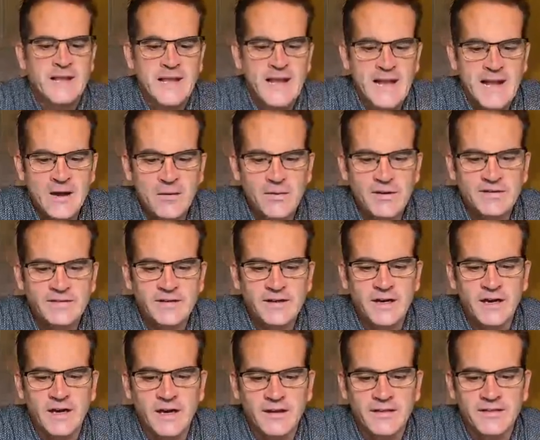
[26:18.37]
how is
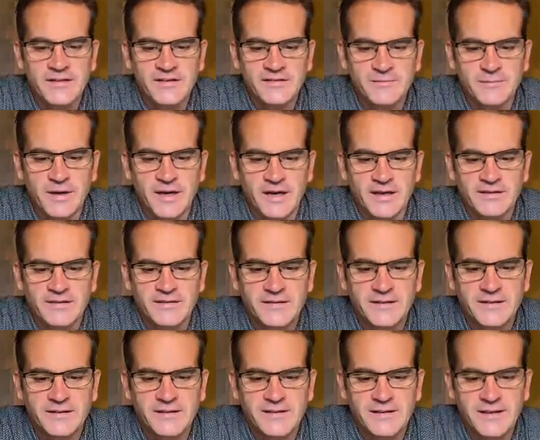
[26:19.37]
Arthur's bus
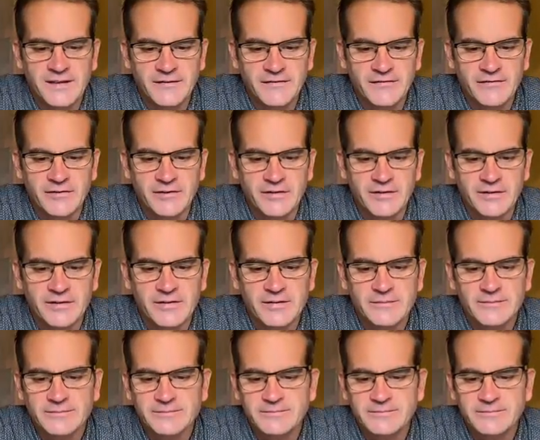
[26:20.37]
different